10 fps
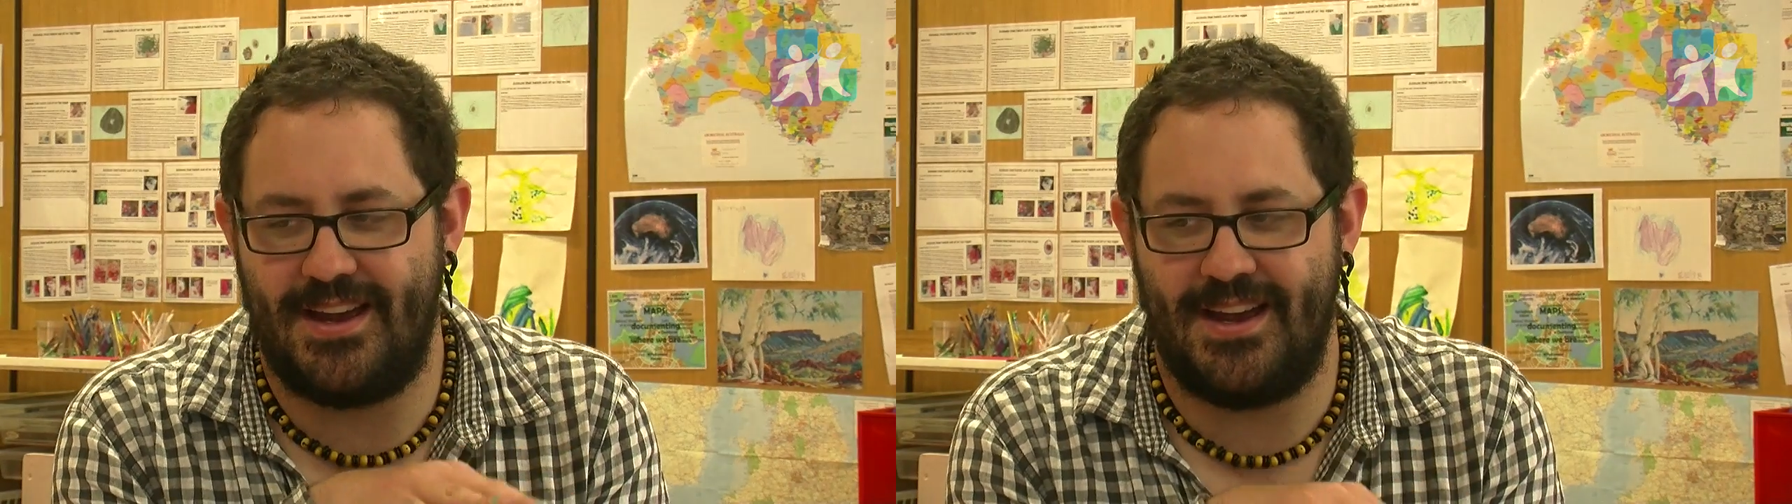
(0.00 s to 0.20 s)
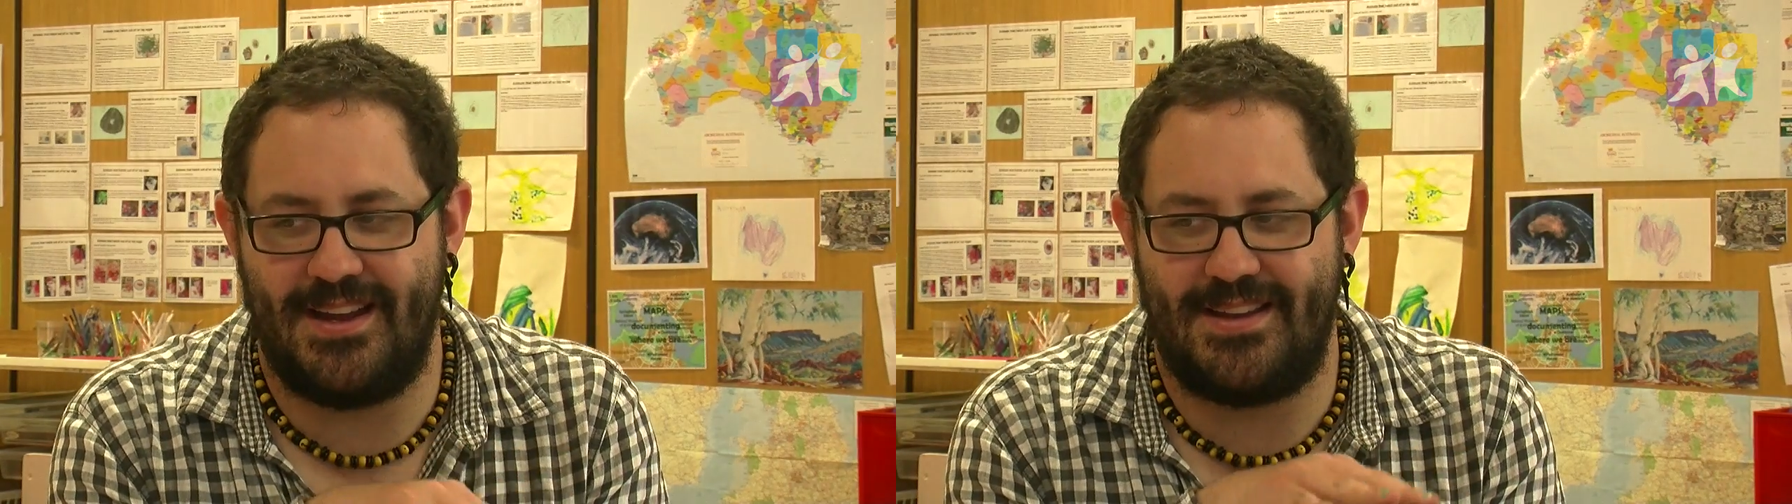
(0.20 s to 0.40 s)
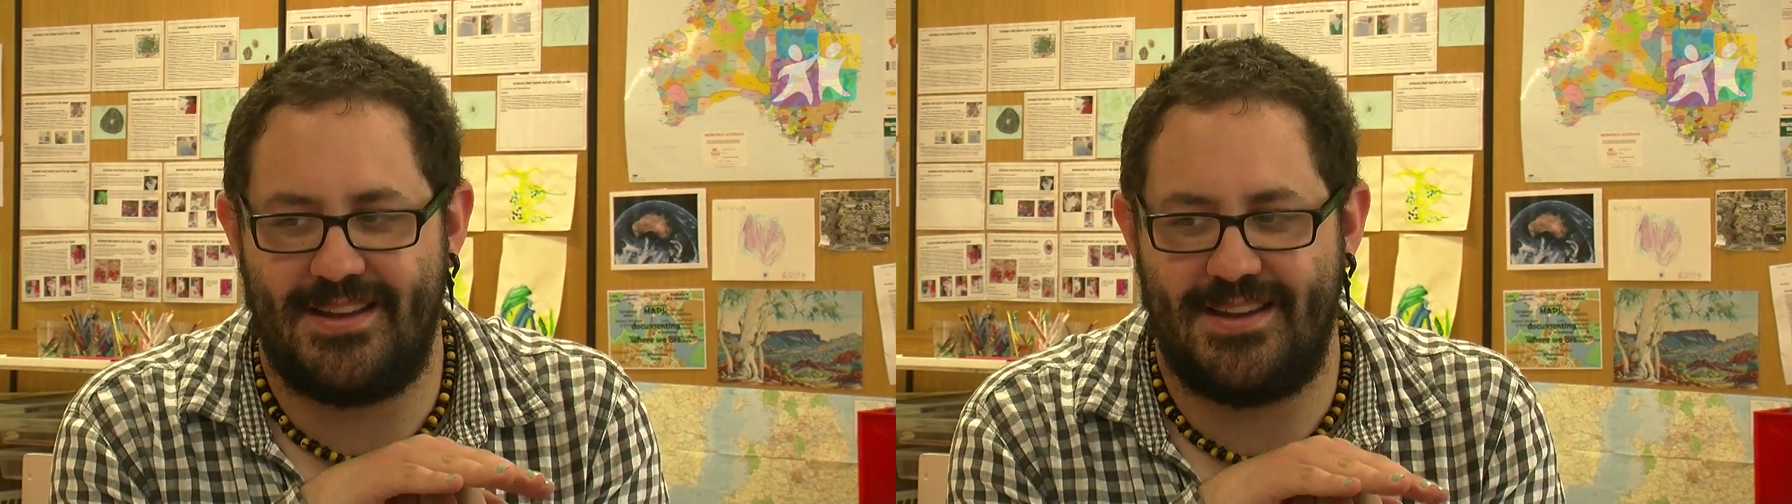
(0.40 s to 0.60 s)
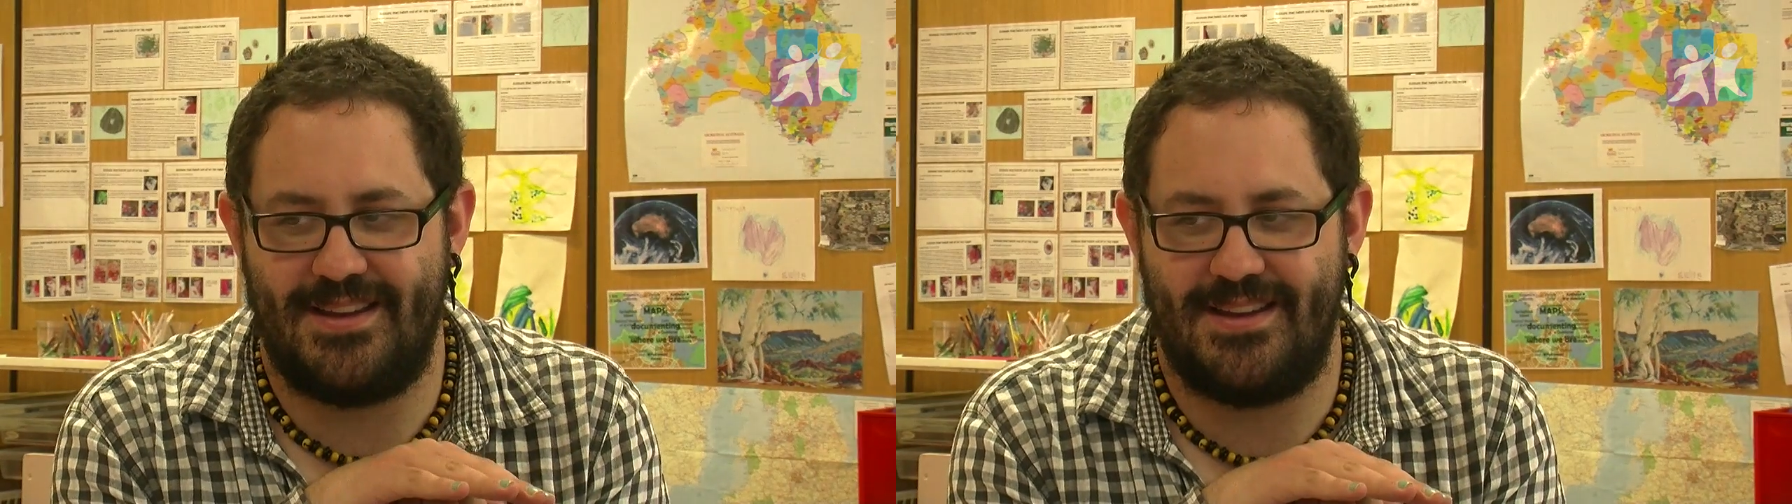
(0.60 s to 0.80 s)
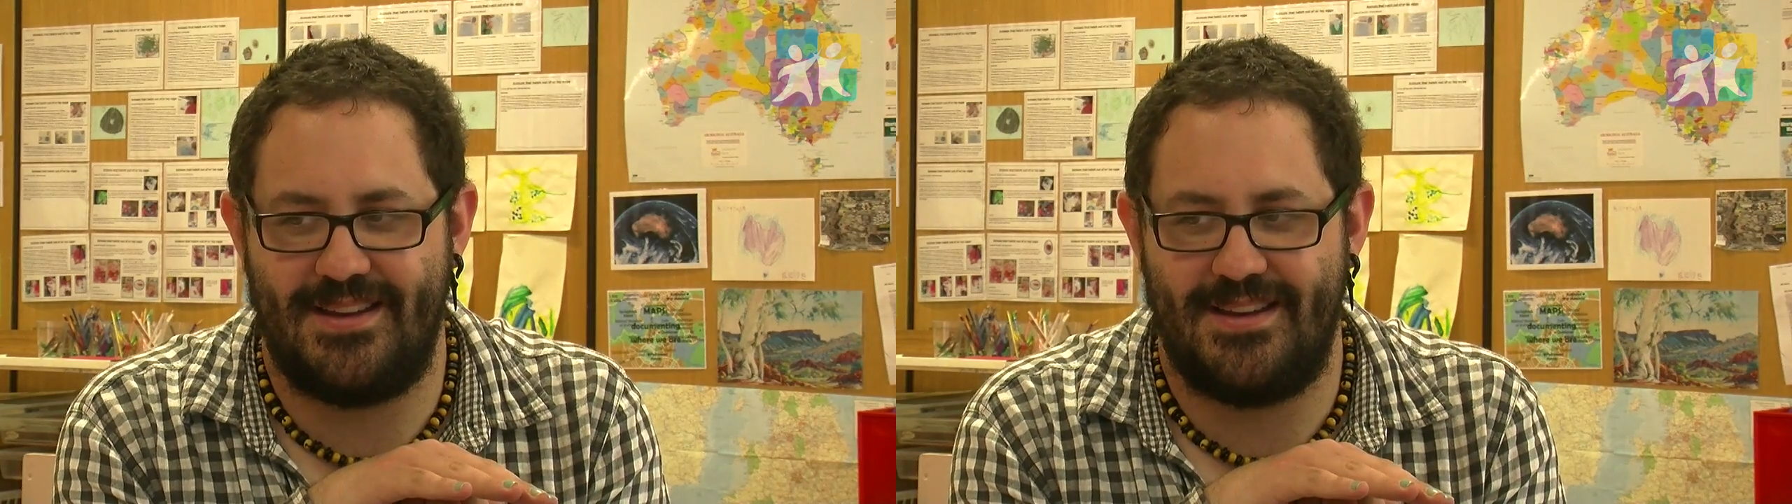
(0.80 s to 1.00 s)
it
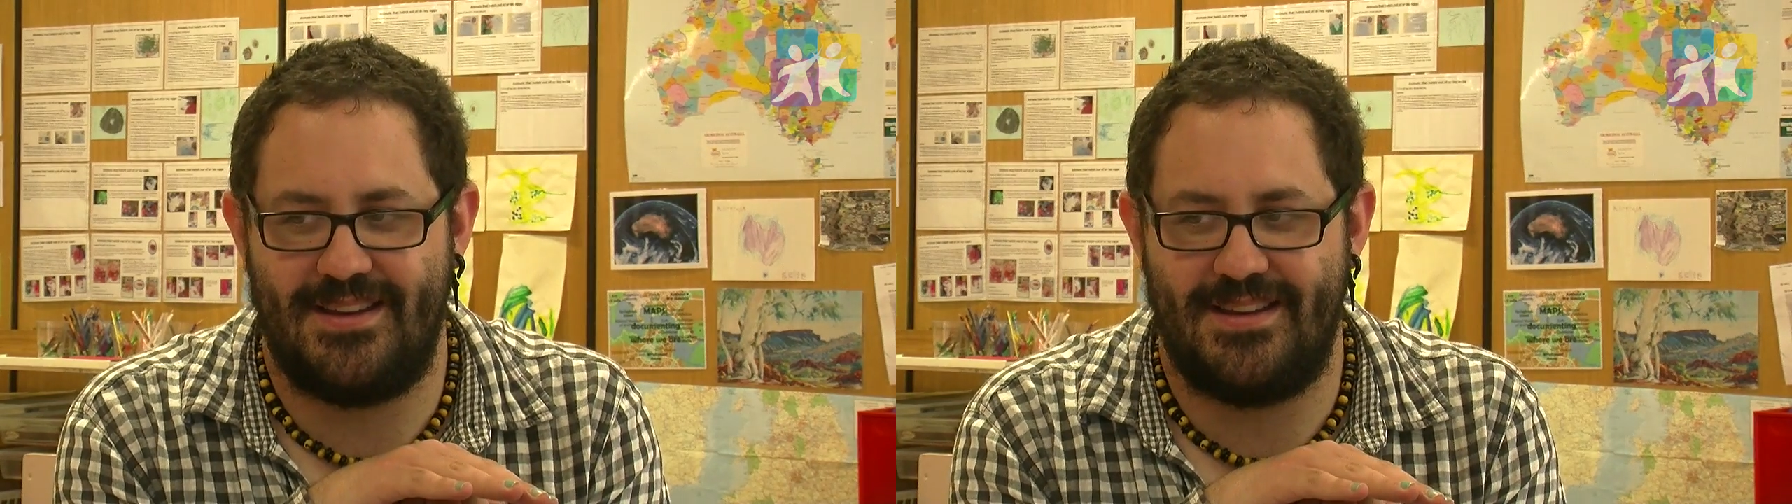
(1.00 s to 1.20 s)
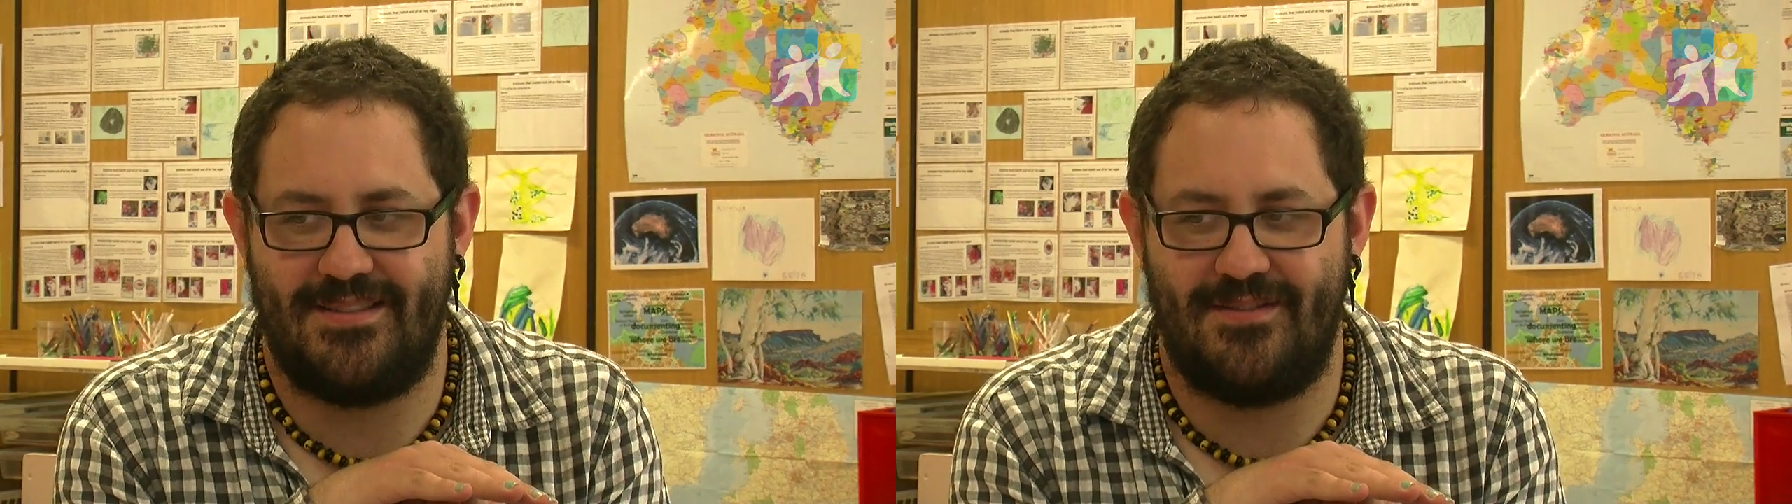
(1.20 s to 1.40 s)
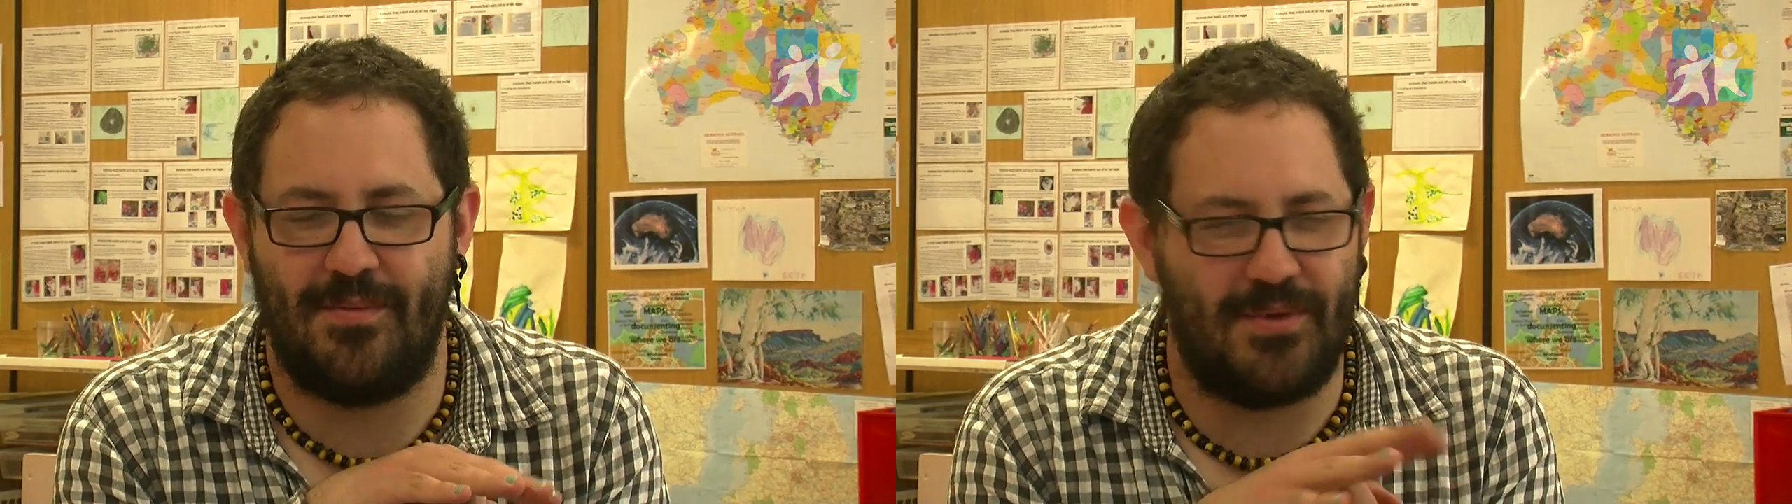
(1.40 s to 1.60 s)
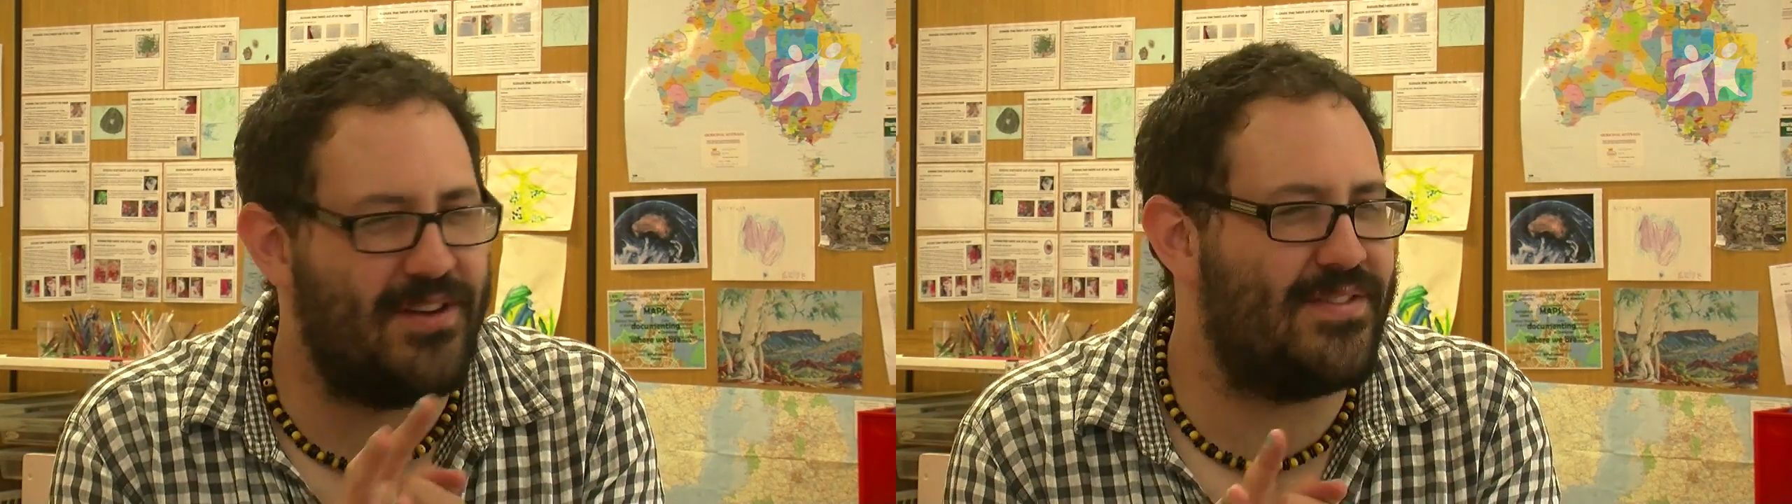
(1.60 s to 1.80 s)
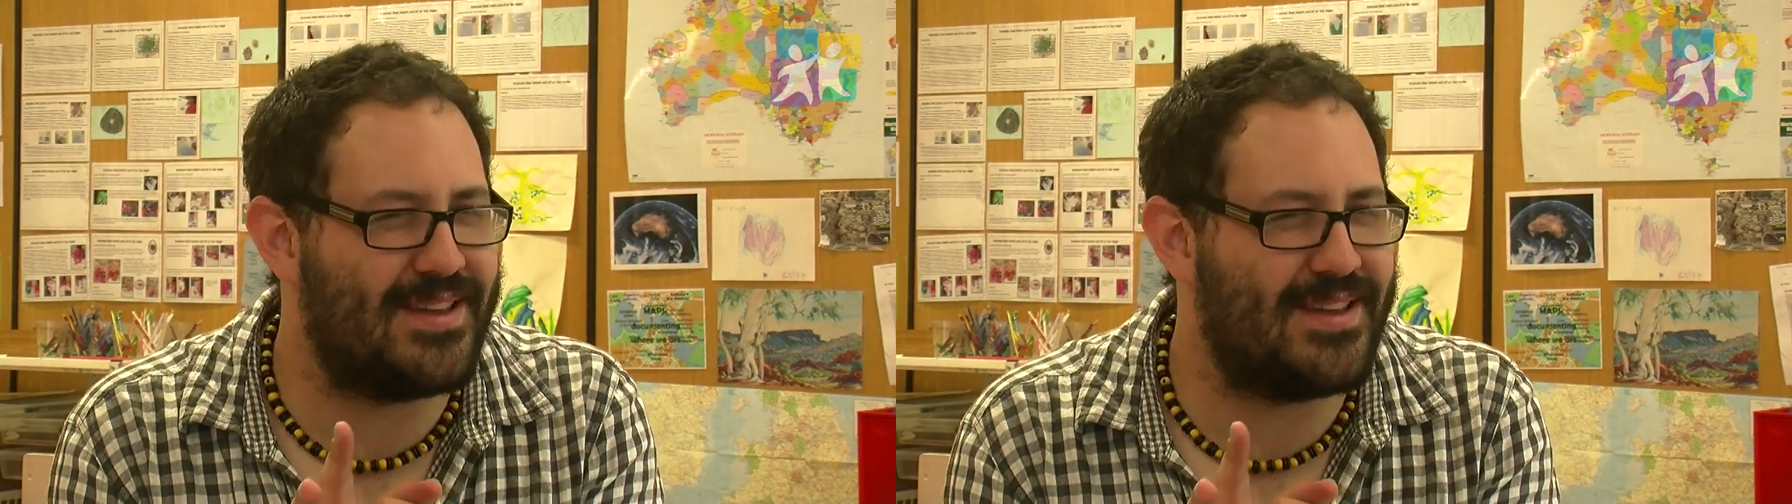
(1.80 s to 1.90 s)
removes